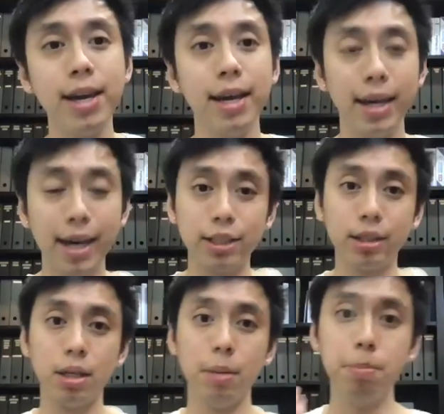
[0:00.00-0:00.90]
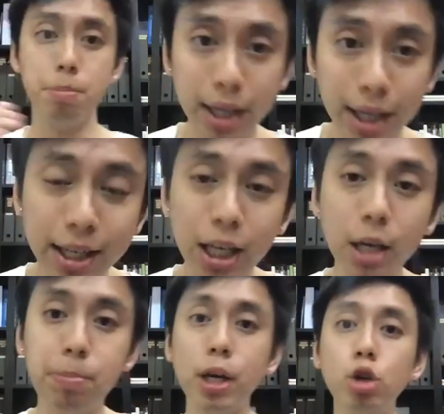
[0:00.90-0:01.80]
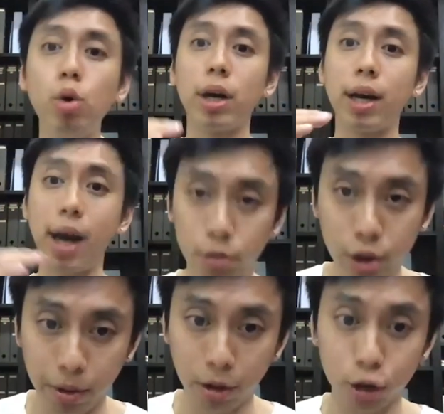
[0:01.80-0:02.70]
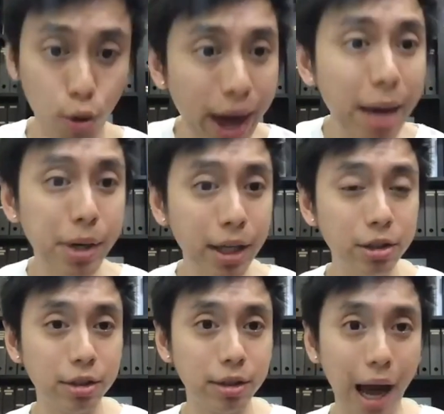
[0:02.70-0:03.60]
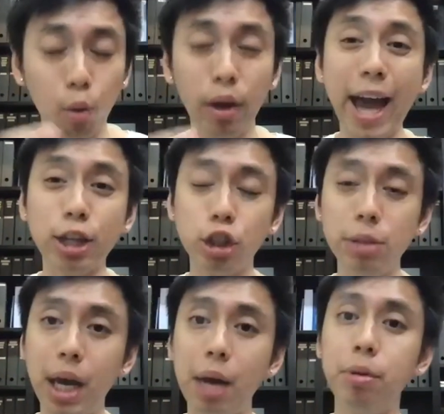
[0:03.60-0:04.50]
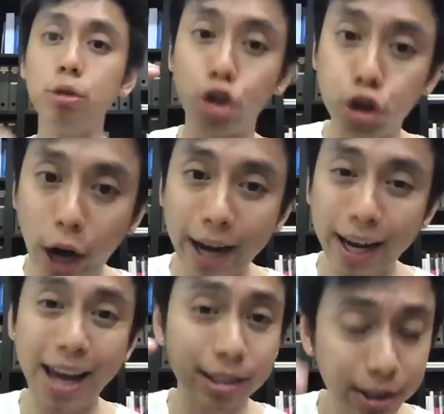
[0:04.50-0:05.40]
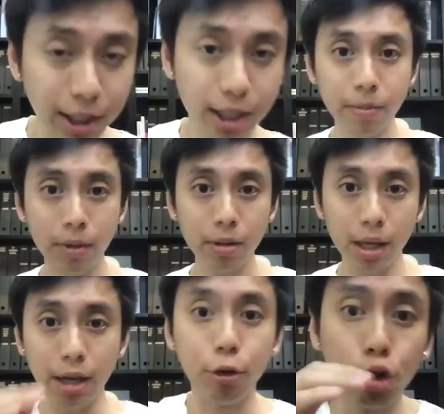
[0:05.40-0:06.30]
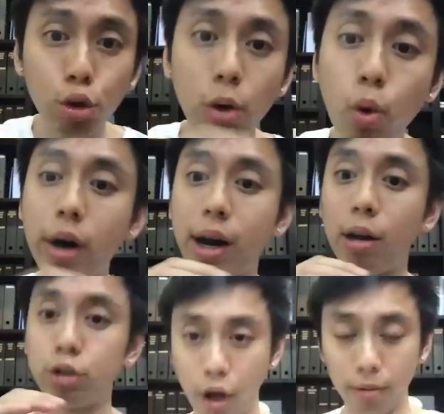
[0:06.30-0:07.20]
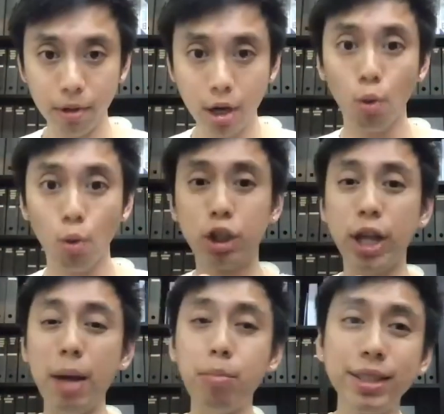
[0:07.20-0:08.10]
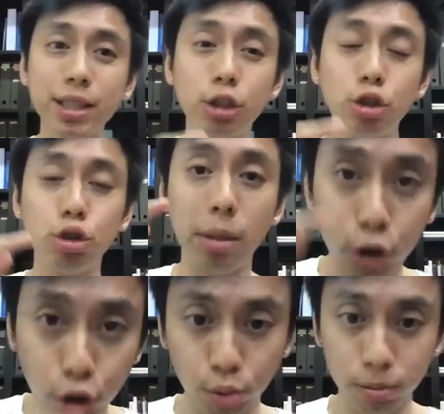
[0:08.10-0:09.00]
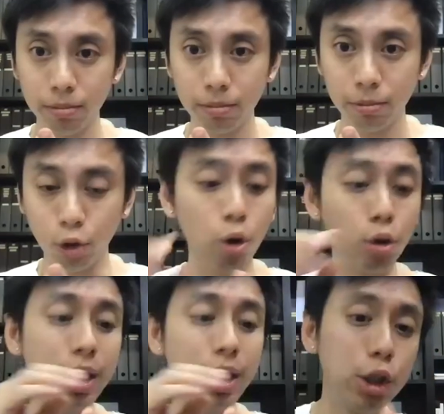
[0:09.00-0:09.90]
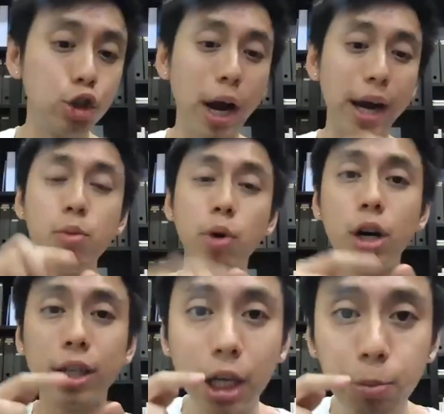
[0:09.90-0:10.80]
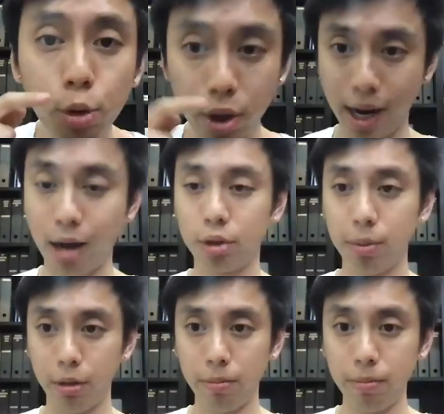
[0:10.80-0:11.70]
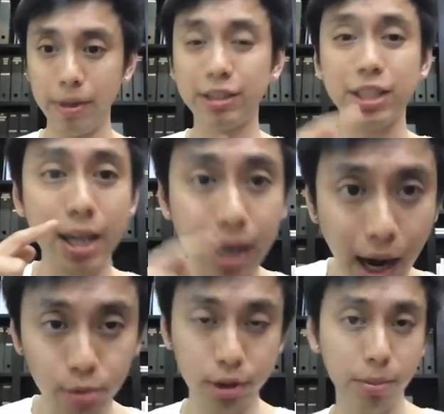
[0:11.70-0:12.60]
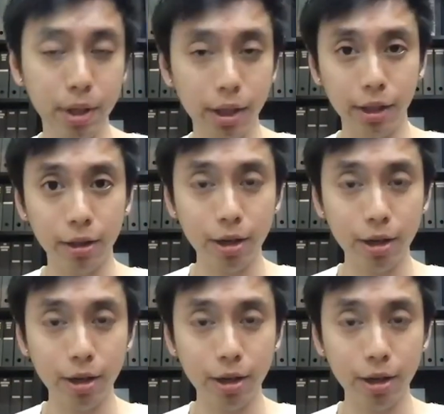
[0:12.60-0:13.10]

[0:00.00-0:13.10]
is me keeping you accountable. So that means I will actually be able to track and see if you do the workouts or not. Which then brings us to number 2. Not only are we tracking, we're going to keep you accountable. There's accountability.